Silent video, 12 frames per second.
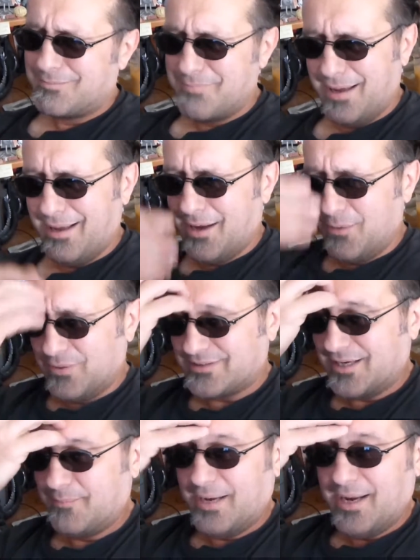Man, I
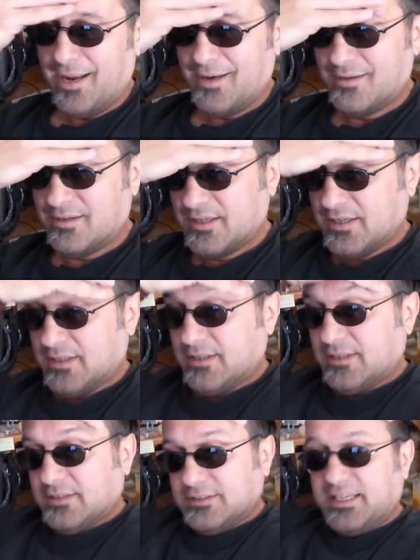wish I knew.
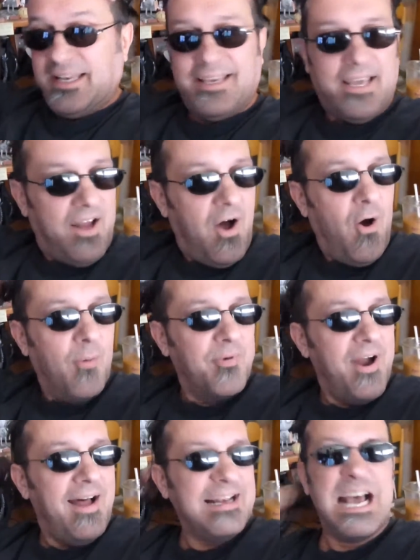Did he get a home
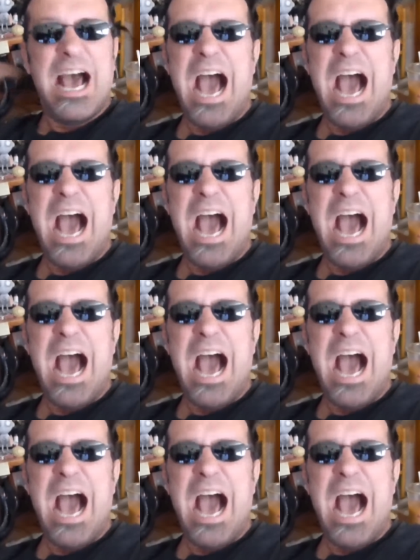run?